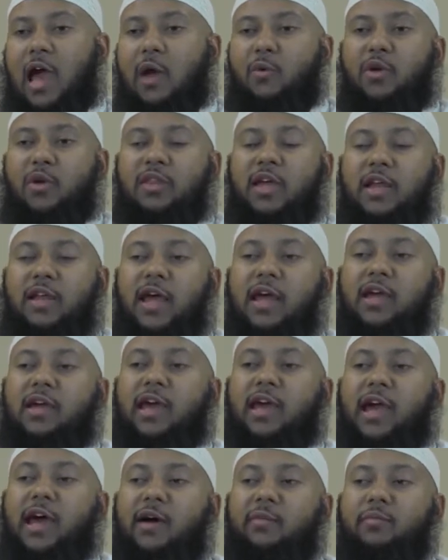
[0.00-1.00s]
And when the day
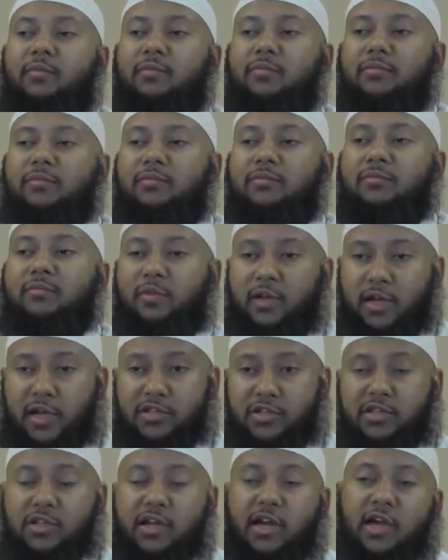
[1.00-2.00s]
came,
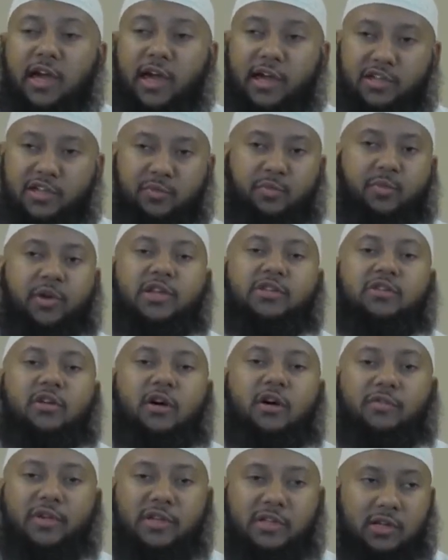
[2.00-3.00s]
he's in a cage,
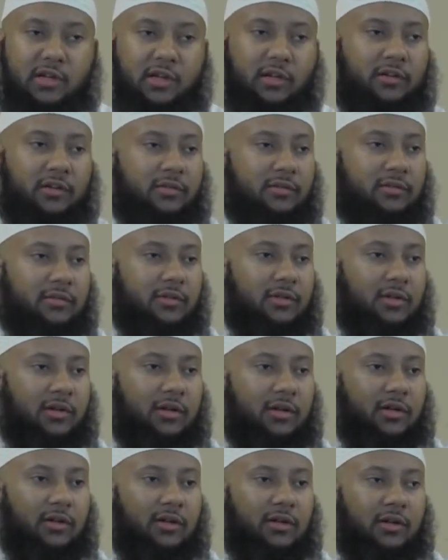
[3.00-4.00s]
prison obviously.
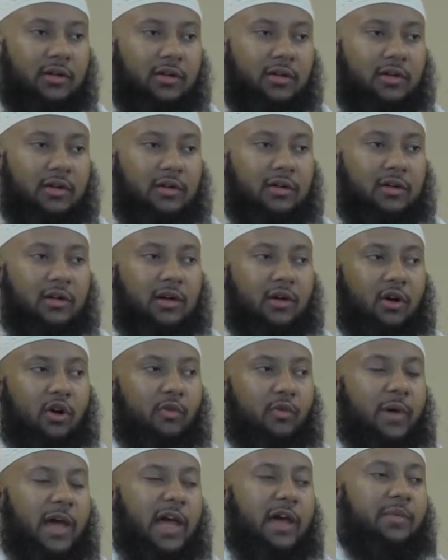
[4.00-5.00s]

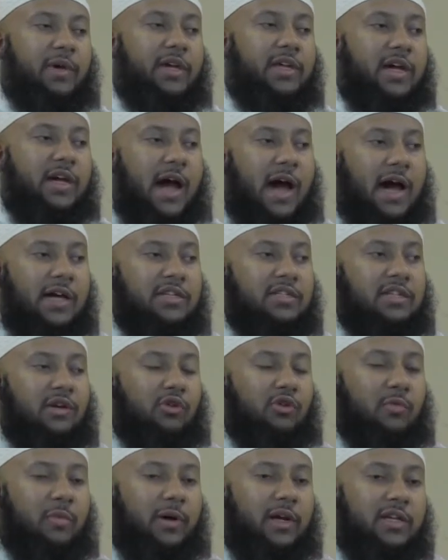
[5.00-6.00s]
Khubayb, he asked
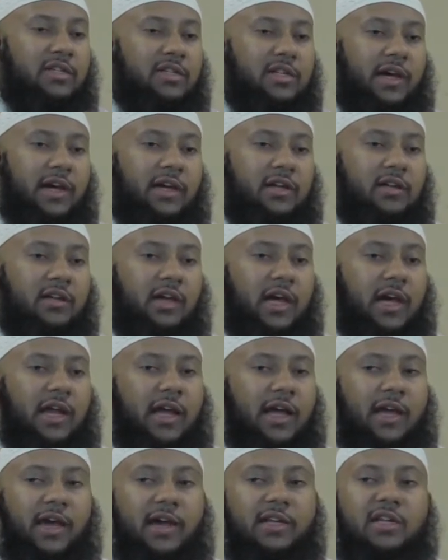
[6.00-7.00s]
the woman, he said,
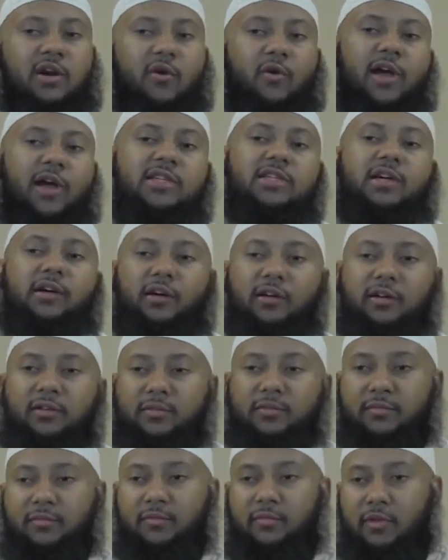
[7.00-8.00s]
can I get a razor
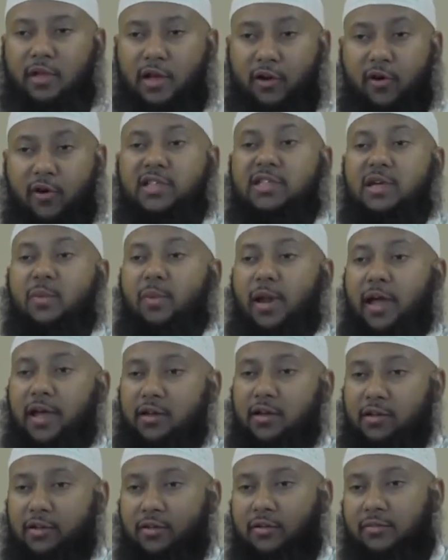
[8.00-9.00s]

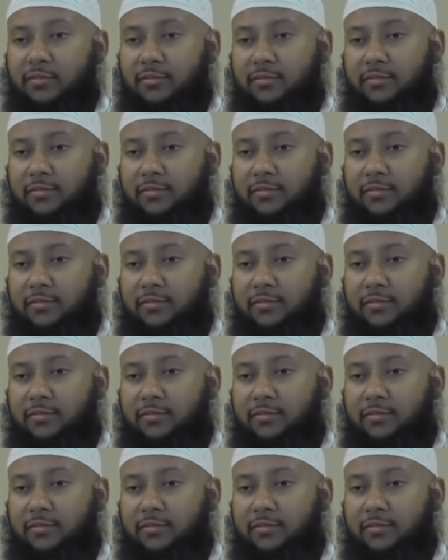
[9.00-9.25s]
blade,